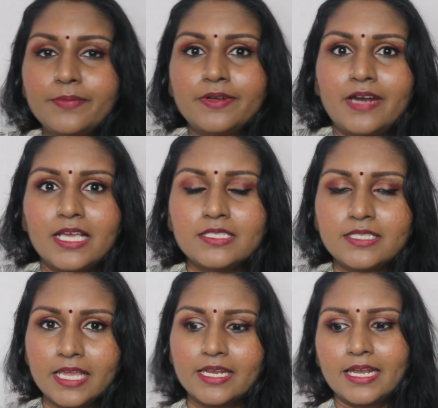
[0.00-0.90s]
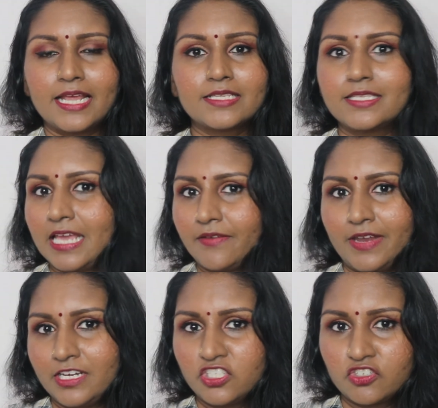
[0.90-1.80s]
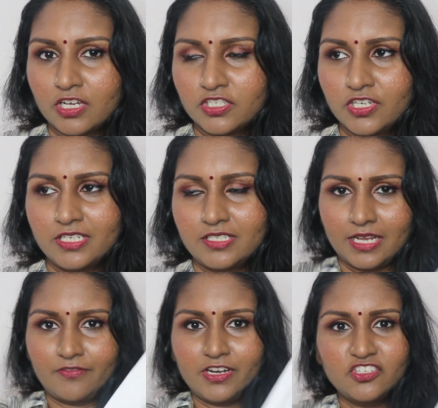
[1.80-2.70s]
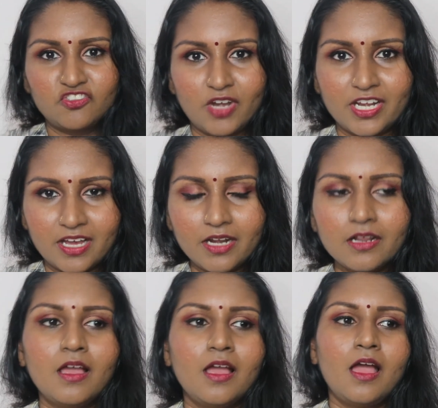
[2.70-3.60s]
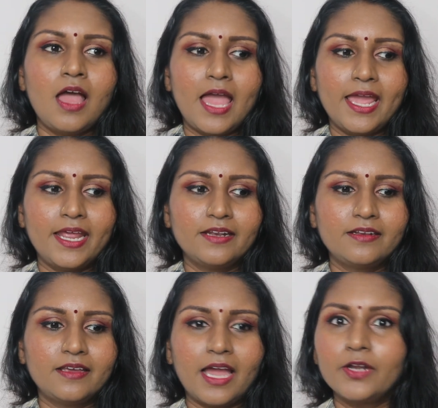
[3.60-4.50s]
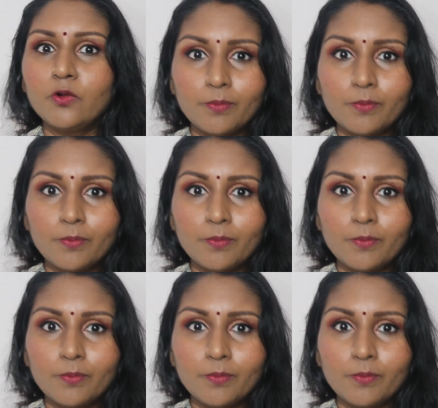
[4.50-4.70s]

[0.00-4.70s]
dress it doesn't have any structure it's like very straight cut and uh, I don't